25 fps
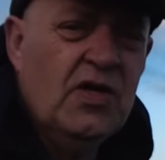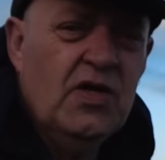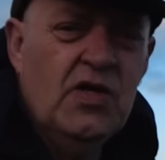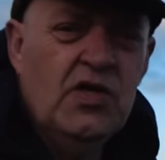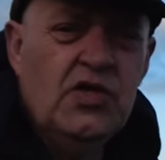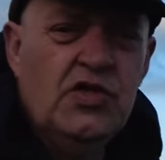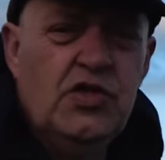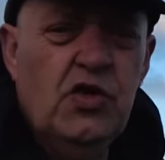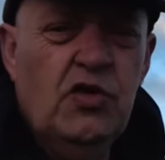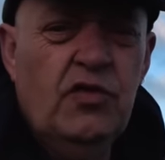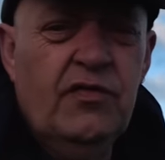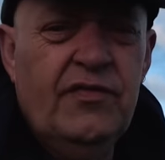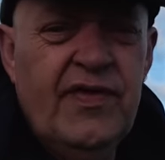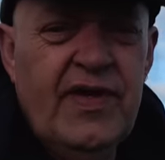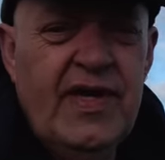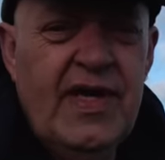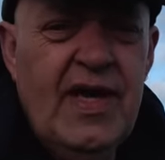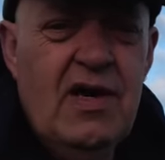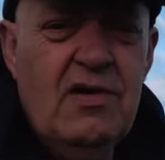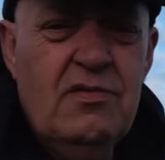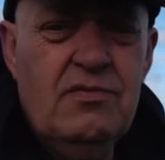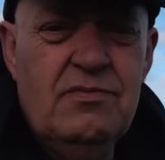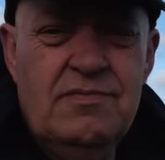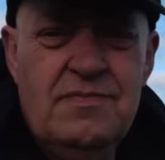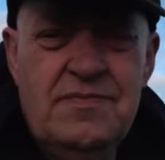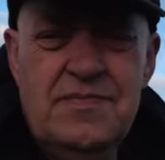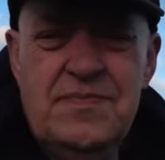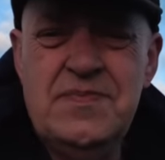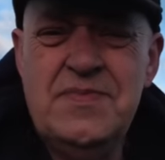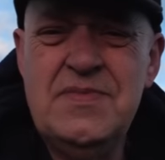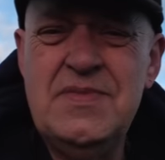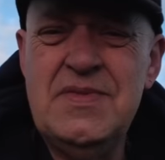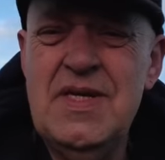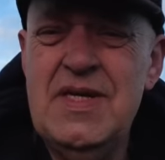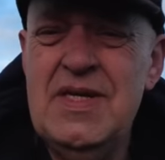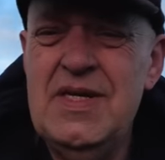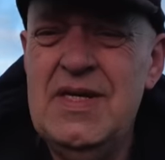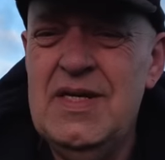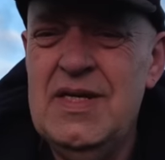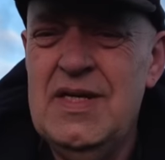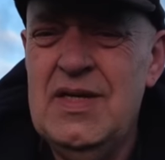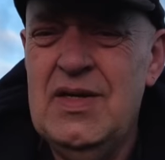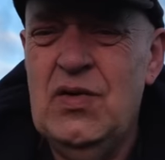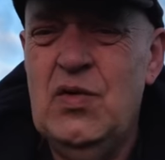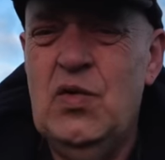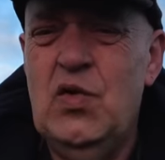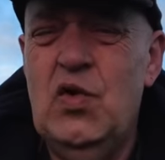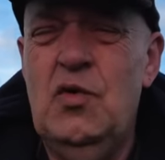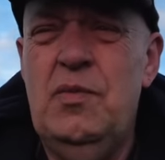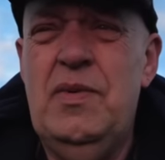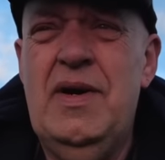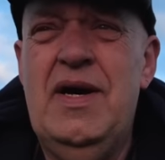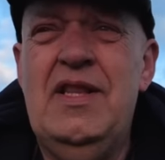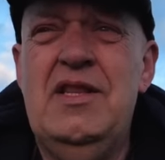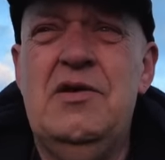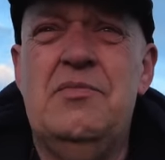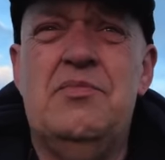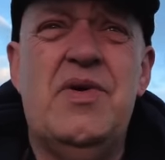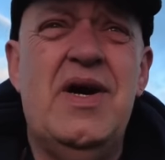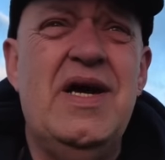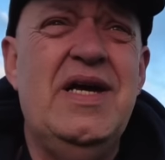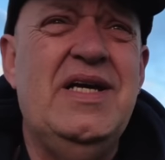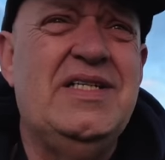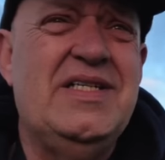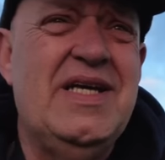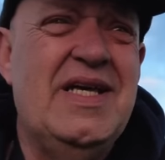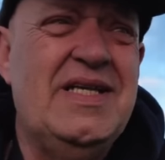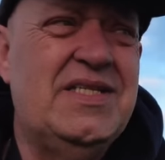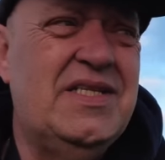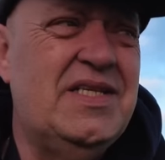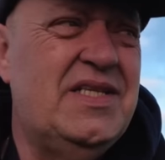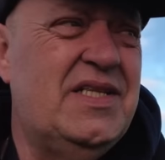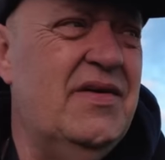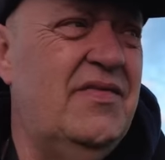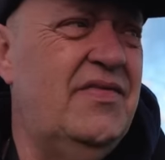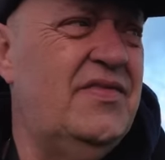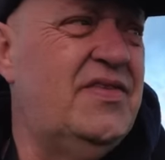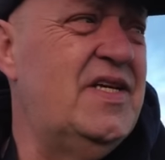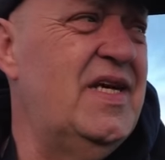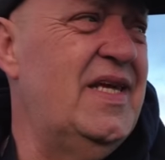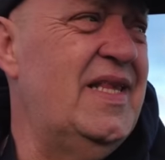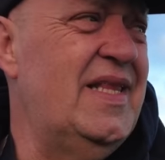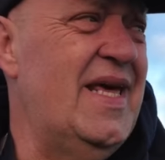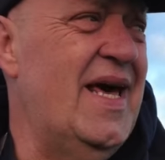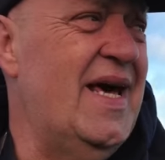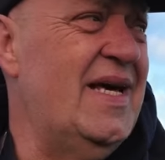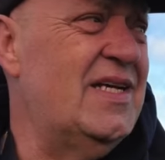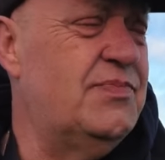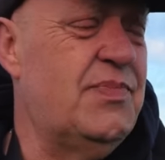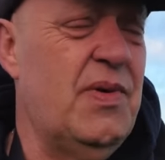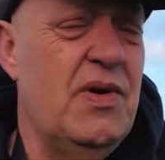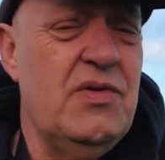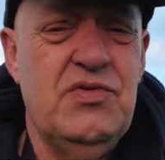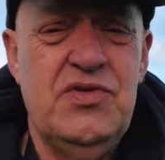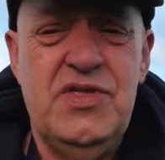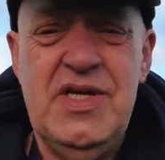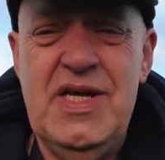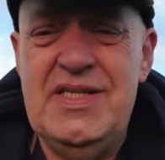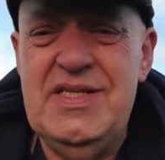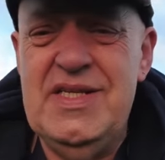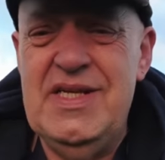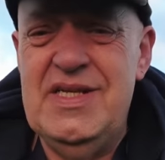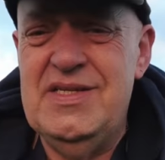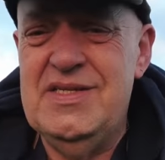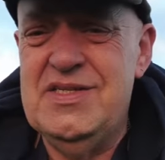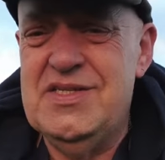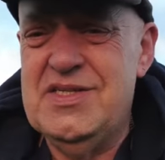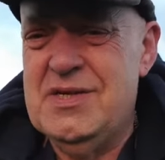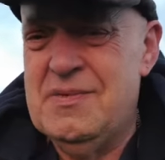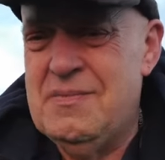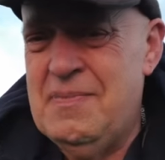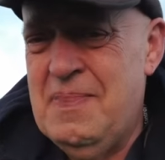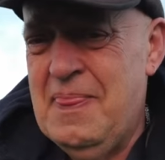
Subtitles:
Short video, all about the brake sensitivity in the Expo settings.